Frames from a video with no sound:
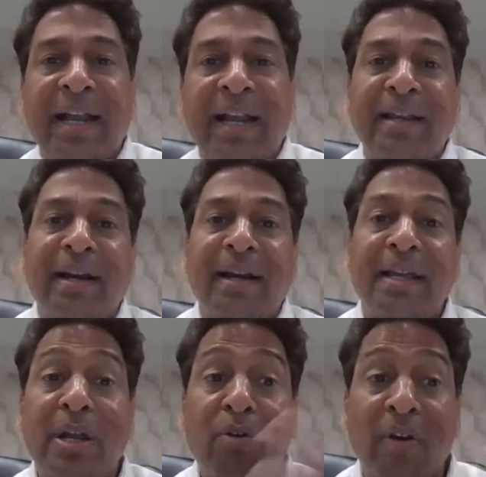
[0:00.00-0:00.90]
and
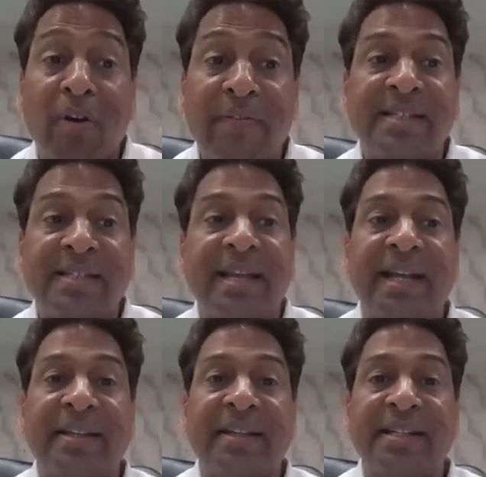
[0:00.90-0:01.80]
you can always say
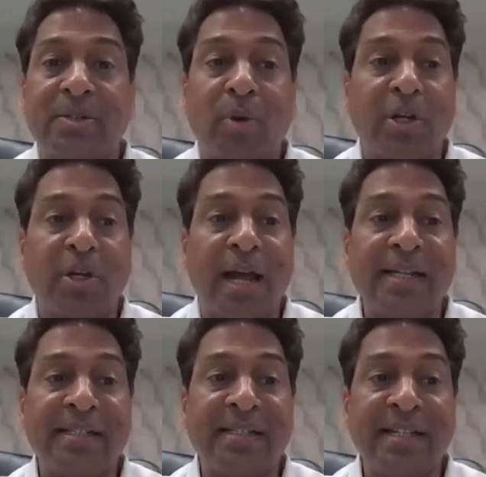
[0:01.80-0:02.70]
that this is what your
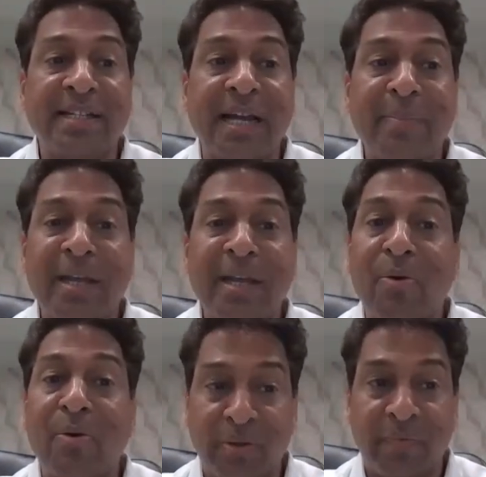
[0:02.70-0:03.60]
answer is coming
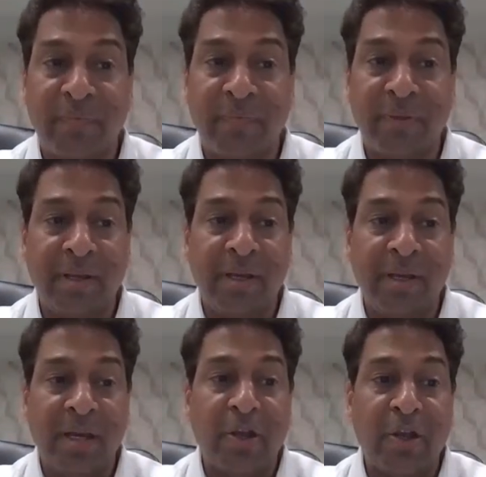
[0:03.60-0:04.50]
out.
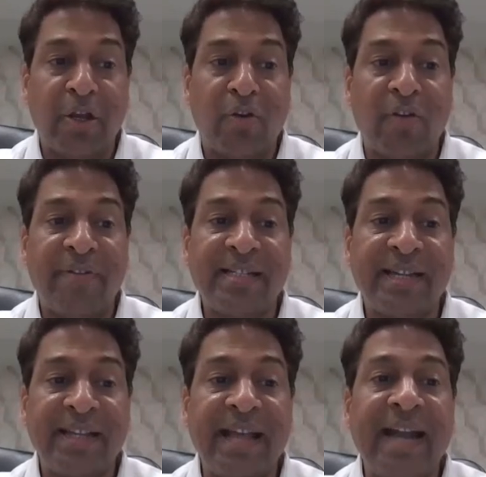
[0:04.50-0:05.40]
You can always
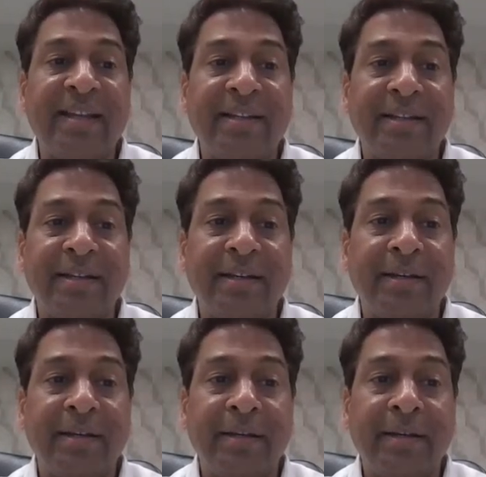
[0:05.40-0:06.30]
say that.
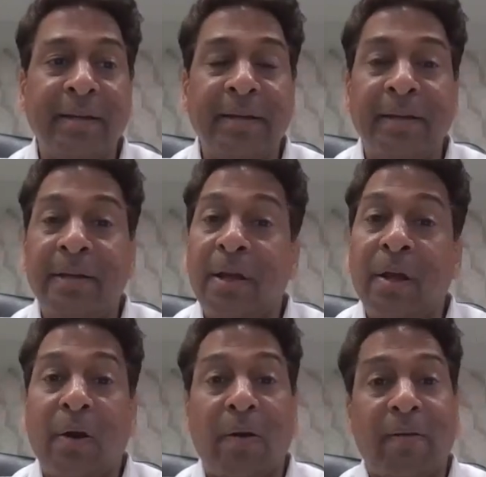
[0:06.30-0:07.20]

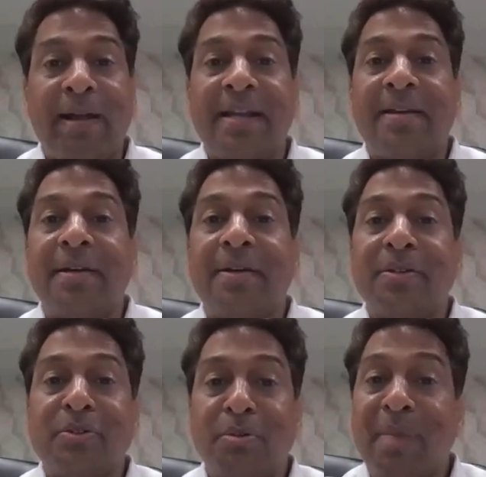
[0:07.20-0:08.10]
All right.
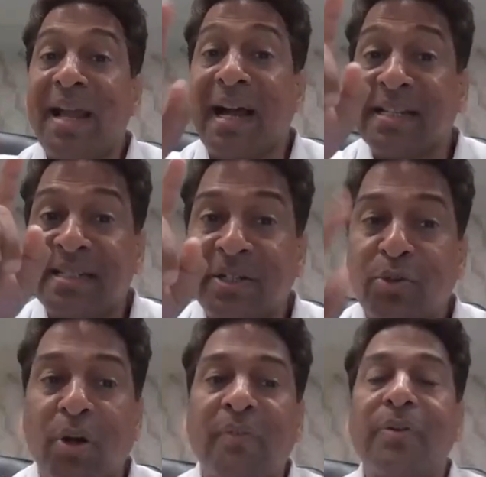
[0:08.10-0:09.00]
So my answer
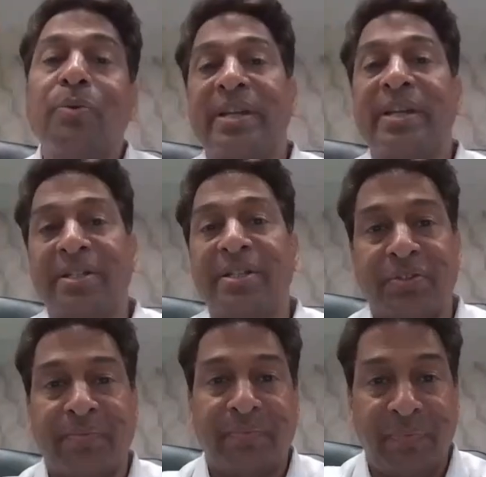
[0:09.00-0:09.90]
to all of you
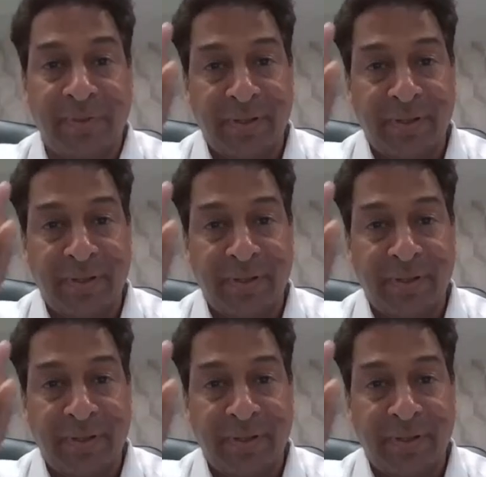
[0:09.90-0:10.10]
is